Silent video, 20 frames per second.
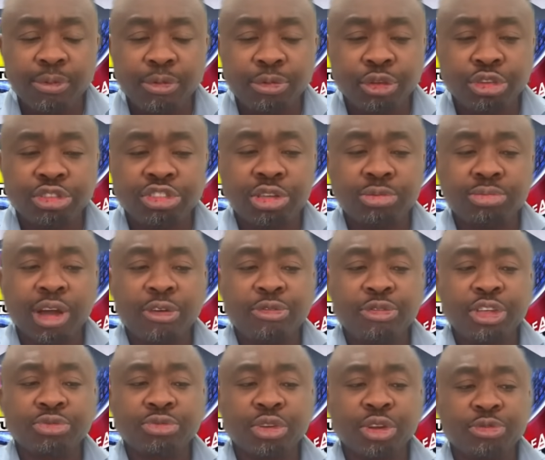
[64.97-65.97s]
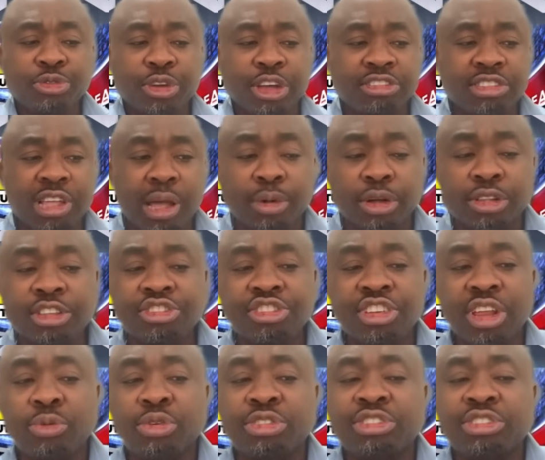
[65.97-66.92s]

If you see my face for the first time on this channel,